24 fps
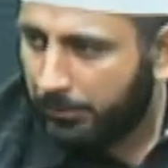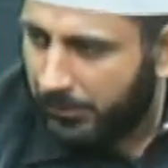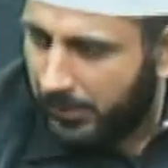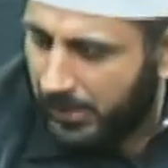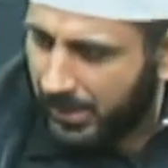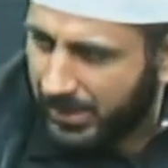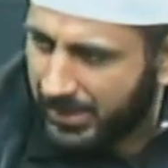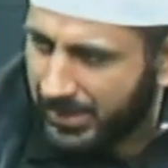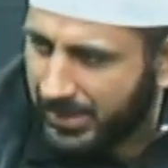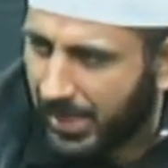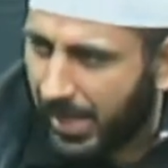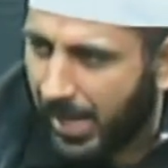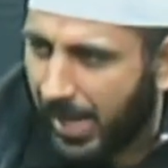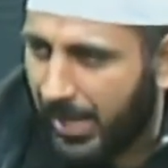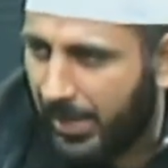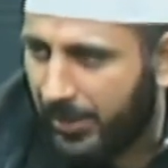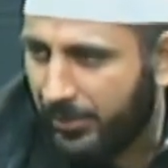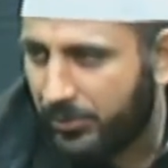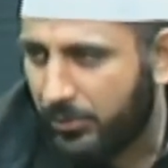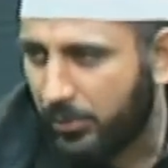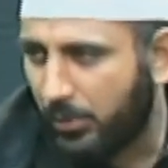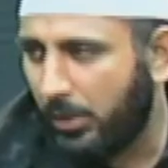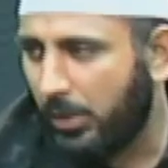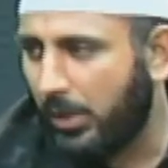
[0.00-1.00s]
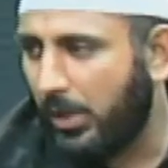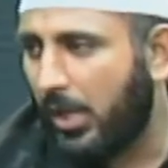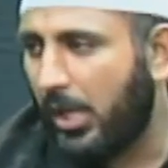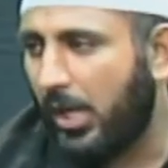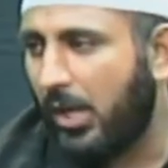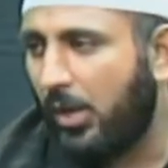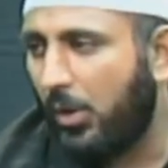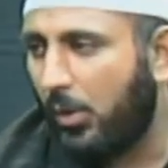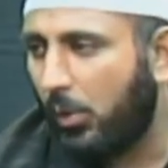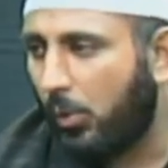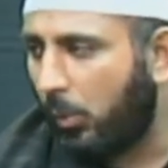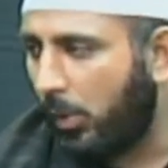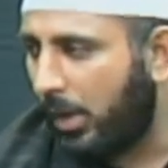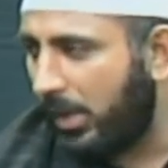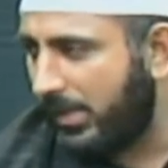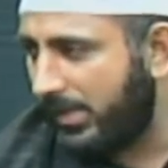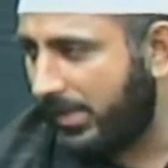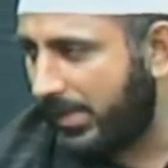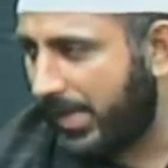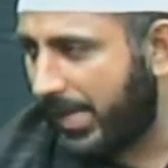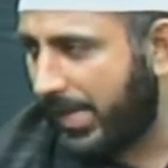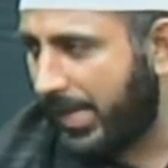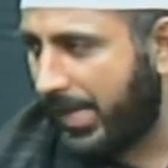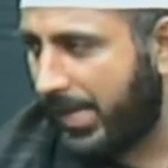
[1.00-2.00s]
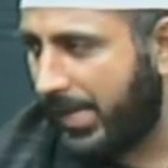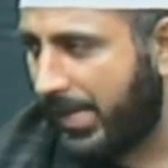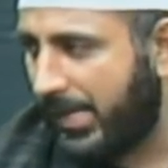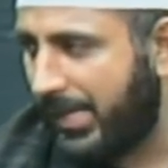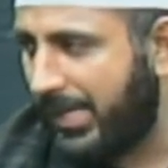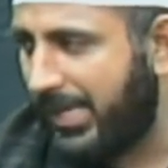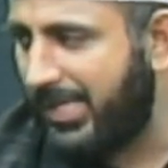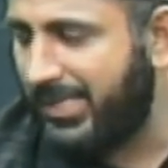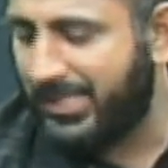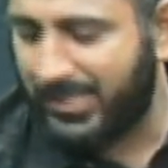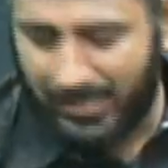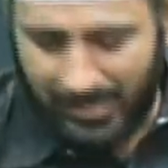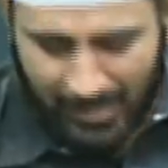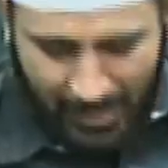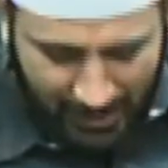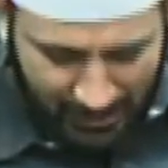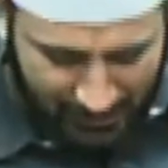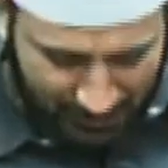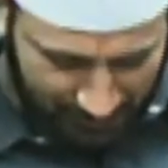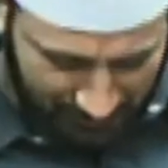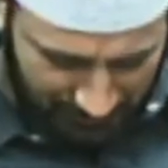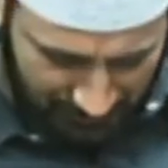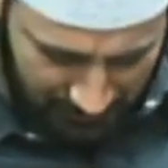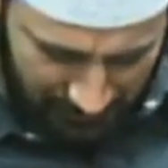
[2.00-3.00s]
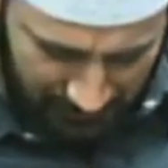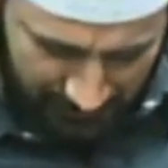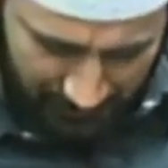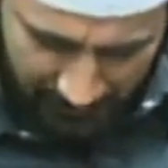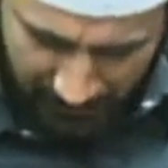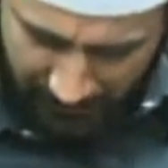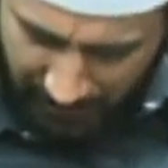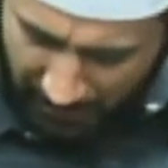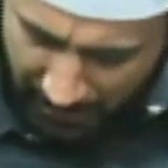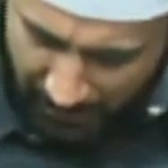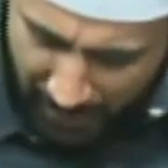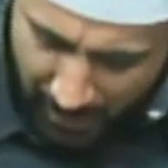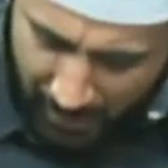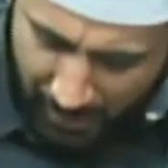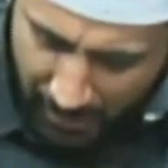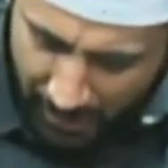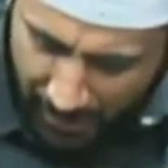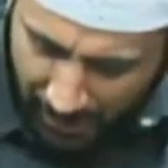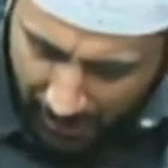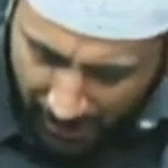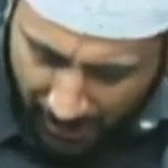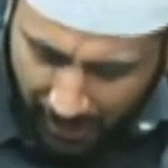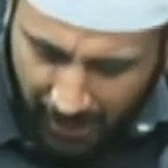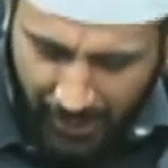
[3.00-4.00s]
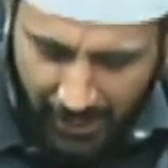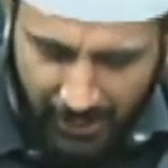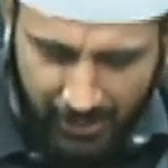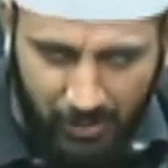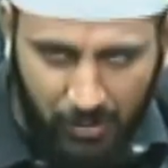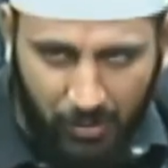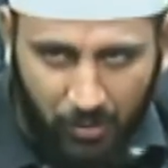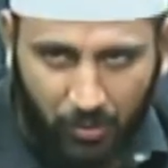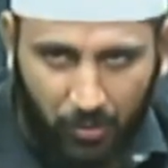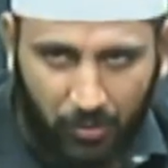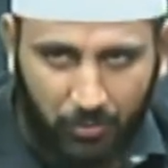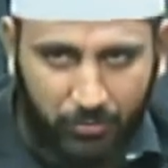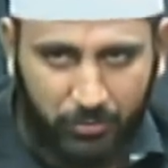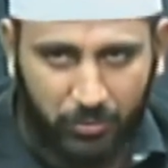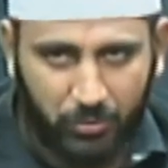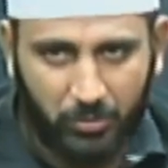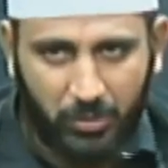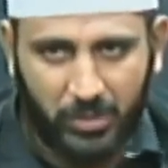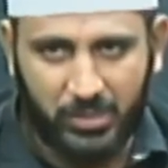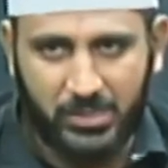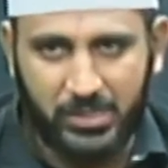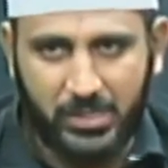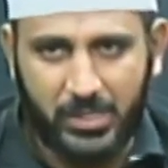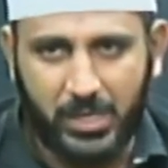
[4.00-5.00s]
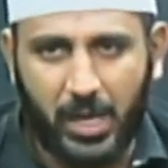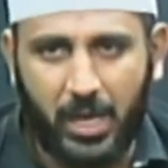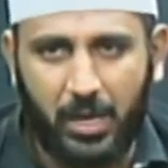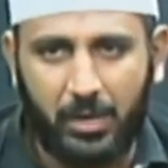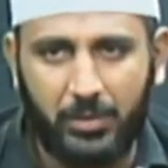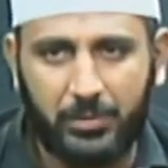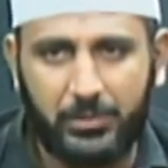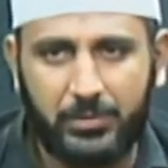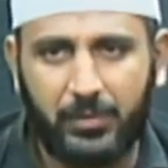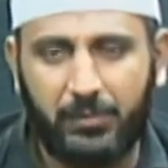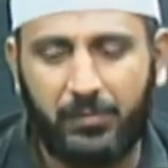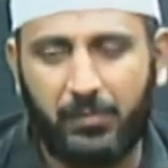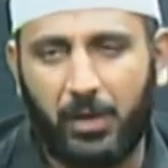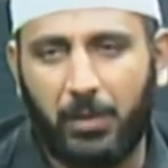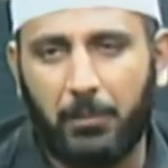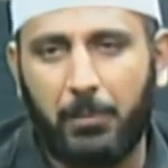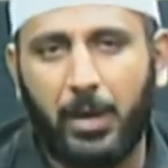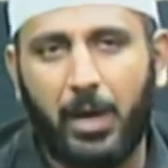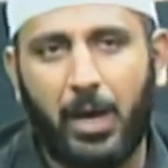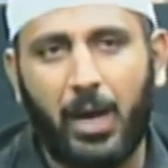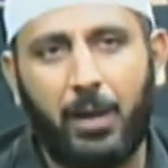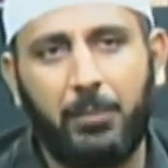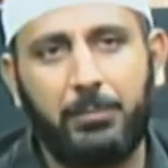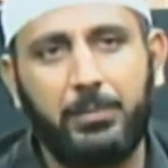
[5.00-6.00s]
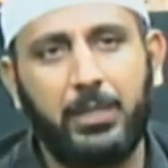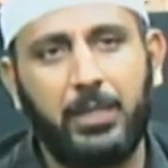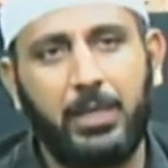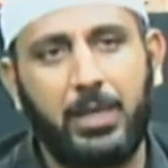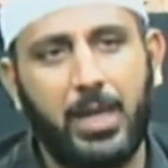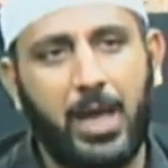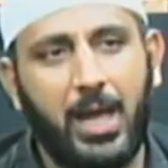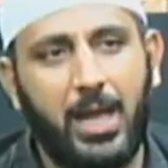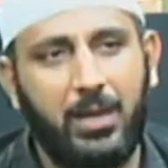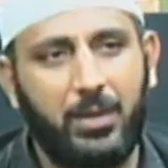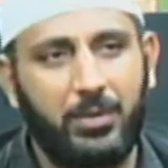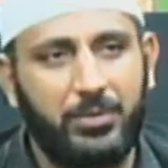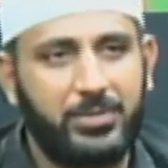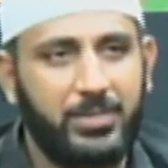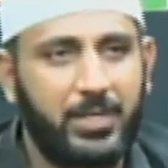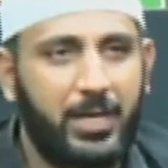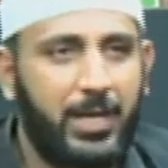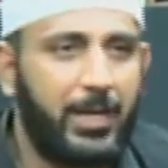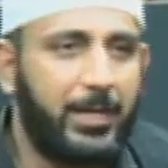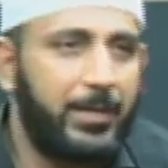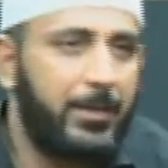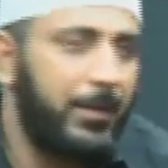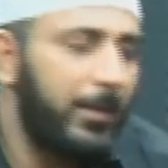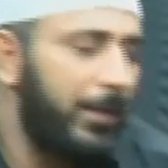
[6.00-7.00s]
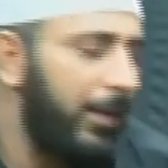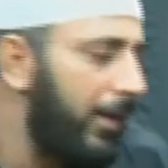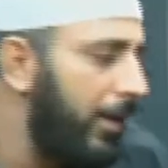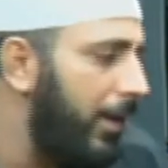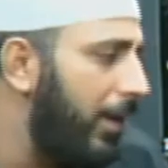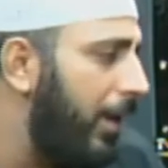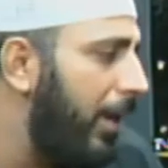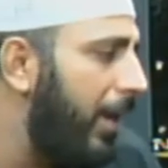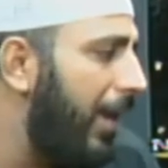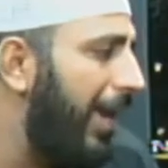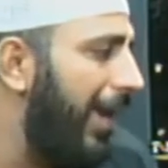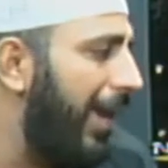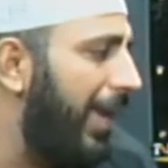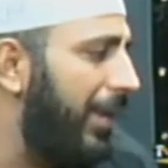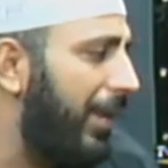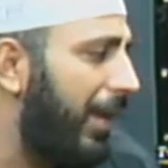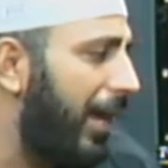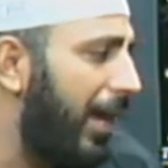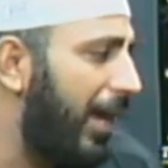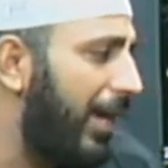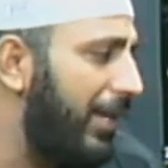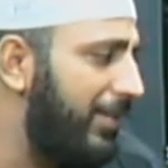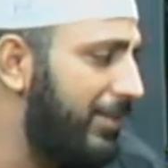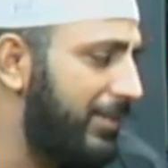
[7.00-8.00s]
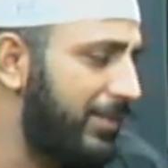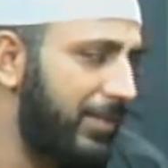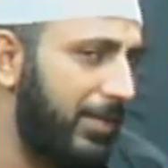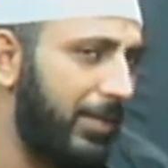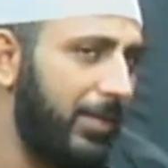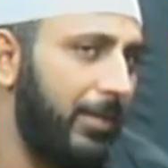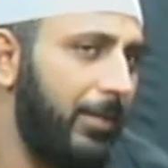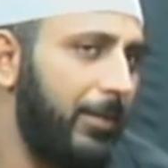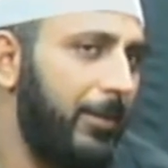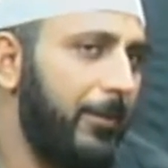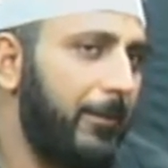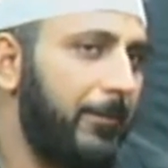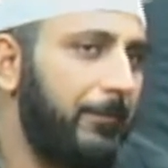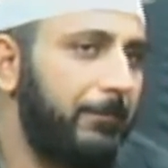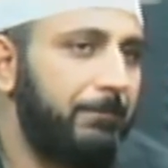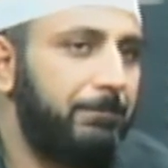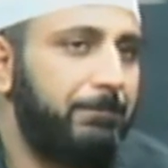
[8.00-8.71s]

This Ayatollah, one day he says, I go to the ziyarat of Aba Abdullah al-Hussein and I see